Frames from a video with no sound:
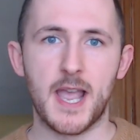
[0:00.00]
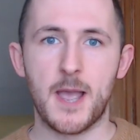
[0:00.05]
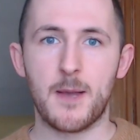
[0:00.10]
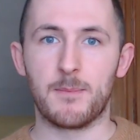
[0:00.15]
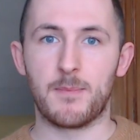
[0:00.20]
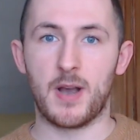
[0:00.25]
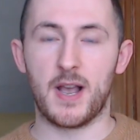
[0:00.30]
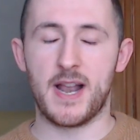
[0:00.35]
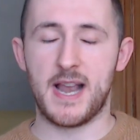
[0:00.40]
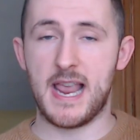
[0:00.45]

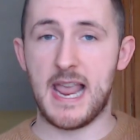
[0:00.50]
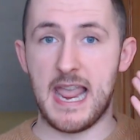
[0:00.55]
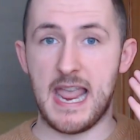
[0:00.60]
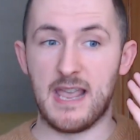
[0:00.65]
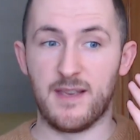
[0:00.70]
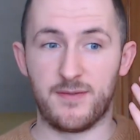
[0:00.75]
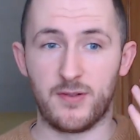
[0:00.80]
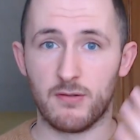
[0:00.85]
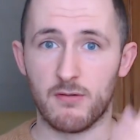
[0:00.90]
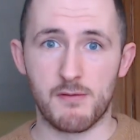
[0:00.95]
but
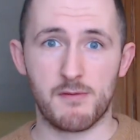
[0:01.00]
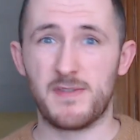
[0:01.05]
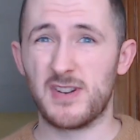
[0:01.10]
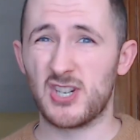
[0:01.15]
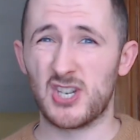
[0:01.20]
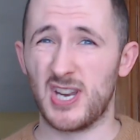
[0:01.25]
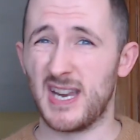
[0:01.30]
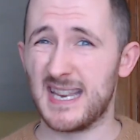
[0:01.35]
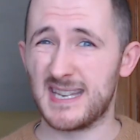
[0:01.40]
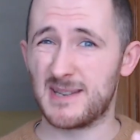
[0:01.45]
if your
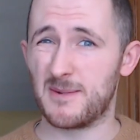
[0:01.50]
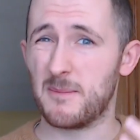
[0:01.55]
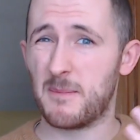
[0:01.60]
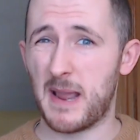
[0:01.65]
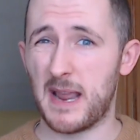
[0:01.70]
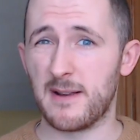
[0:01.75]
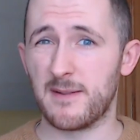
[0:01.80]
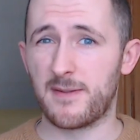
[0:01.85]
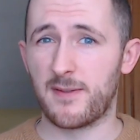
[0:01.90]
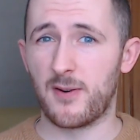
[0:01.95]
revision isn't
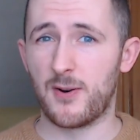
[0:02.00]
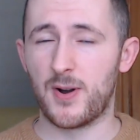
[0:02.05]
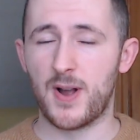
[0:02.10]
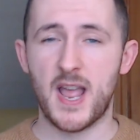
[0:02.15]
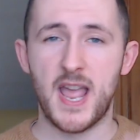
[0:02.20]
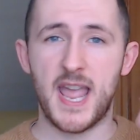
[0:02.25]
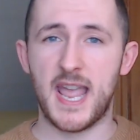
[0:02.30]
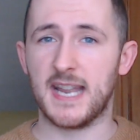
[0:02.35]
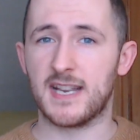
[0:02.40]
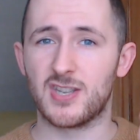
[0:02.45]
painful,
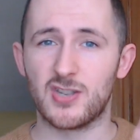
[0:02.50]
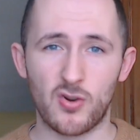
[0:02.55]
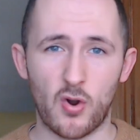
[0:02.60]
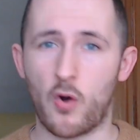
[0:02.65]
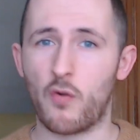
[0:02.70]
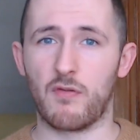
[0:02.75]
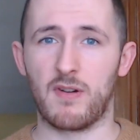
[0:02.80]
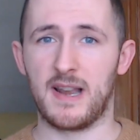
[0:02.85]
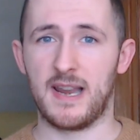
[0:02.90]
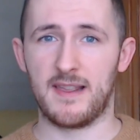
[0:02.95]
it's not
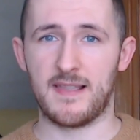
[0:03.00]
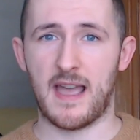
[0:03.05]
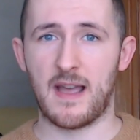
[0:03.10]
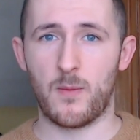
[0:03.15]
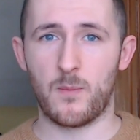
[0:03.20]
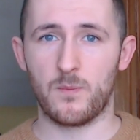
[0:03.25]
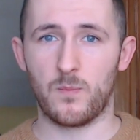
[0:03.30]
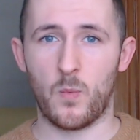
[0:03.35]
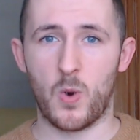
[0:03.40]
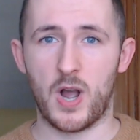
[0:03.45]
really that
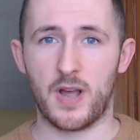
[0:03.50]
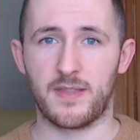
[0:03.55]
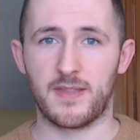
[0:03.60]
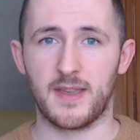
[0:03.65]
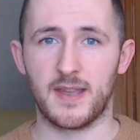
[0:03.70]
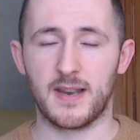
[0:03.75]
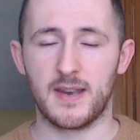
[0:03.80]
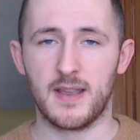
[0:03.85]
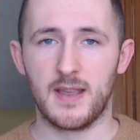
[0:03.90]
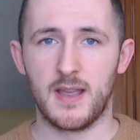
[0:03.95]
worth it.